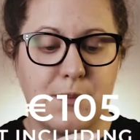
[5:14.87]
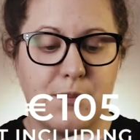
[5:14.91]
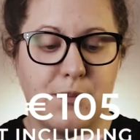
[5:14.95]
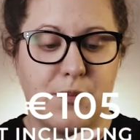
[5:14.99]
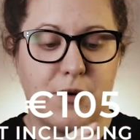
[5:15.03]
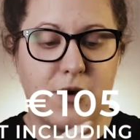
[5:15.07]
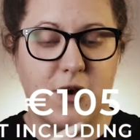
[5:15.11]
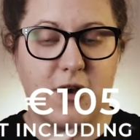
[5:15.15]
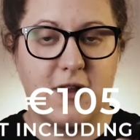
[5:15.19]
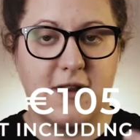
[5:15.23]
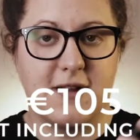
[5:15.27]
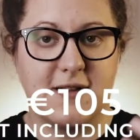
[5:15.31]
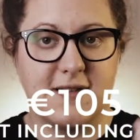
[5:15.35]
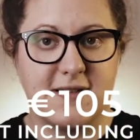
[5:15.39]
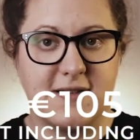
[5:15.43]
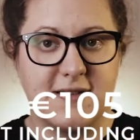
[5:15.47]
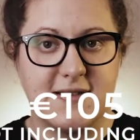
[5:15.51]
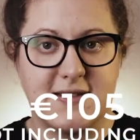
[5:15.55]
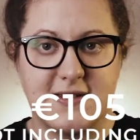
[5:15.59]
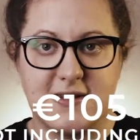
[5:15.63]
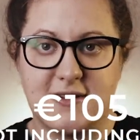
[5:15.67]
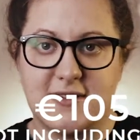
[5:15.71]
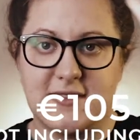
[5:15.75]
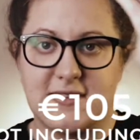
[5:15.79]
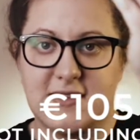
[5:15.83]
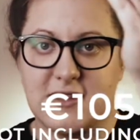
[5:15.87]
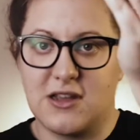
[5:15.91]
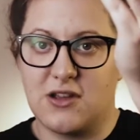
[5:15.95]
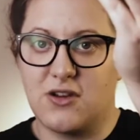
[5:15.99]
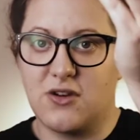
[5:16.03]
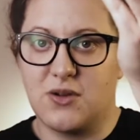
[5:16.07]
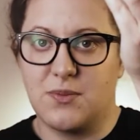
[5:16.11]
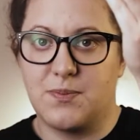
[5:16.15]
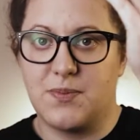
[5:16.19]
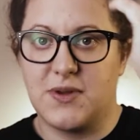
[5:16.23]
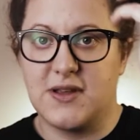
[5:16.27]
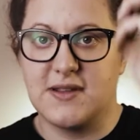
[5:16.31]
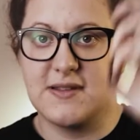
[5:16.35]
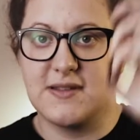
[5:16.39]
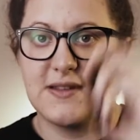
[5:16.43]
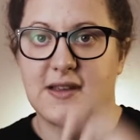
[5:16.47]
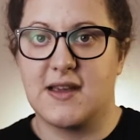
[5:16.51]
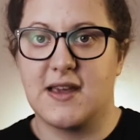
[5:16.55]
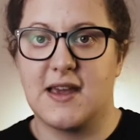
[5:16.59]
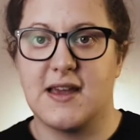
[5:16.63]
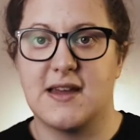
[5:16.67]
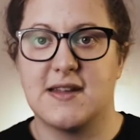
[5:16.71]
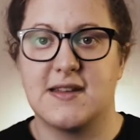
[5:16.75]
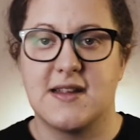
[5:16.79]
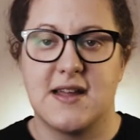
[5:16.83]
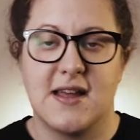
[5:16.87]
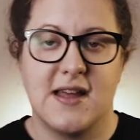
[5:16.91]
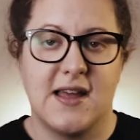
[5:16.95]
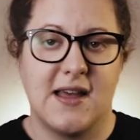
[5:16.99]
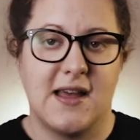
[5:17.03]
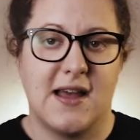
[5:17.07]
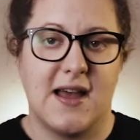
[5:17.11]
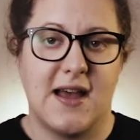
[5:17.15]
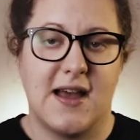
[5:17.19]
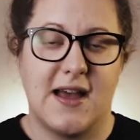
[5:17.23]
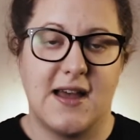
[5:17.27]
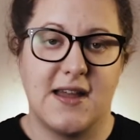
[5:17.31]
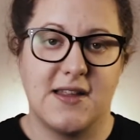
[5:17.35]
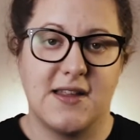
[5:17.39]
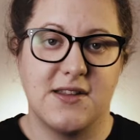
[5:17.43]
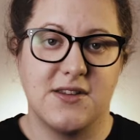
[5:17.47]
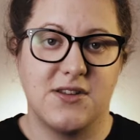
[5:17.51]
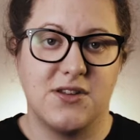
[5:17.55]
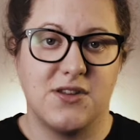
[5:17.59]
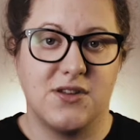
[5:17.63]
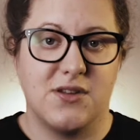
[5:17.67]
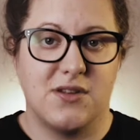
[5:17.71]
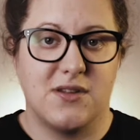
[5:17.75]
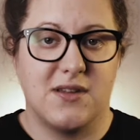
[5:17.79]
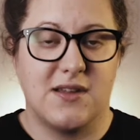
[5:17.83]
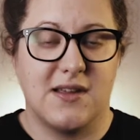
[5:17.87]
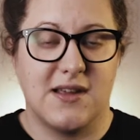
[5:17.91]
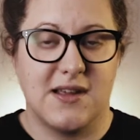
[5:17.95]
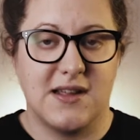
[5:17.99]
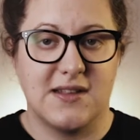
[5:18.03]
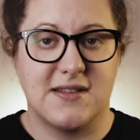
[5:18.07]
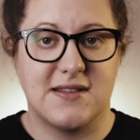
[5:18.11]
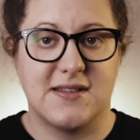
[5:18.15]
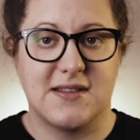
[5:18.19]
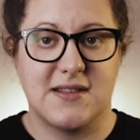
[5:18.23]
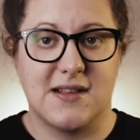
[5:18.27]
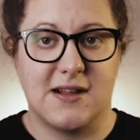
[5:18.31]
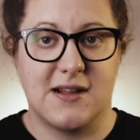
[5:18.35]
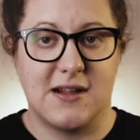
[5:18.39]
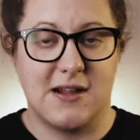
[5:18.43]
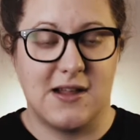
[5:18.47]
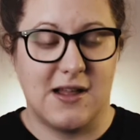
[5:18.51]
but seriously good piece of kit, and it's